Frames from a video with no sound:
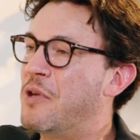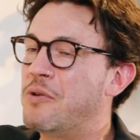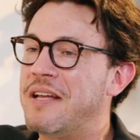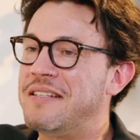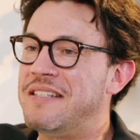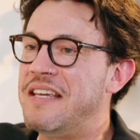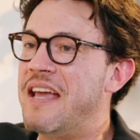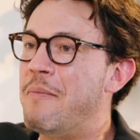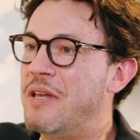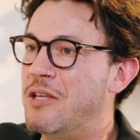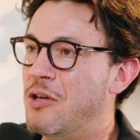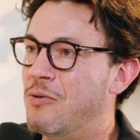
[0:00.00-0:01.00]
they're not
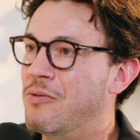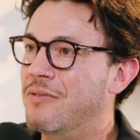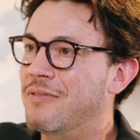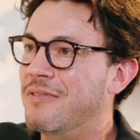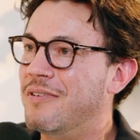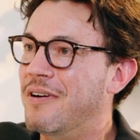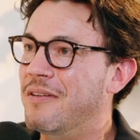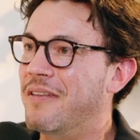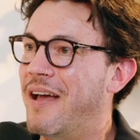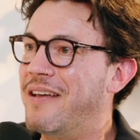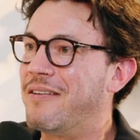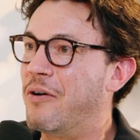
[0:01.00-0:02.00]
DMing you,
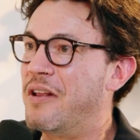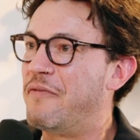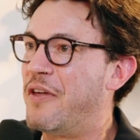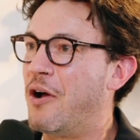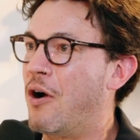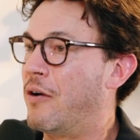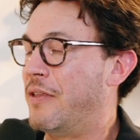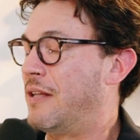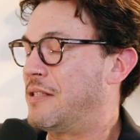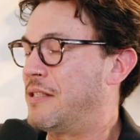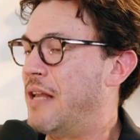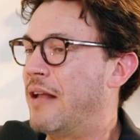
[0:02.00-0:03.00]
like, or if they are,
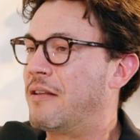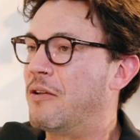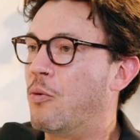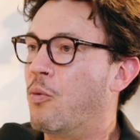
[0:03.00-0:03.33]
that's not going to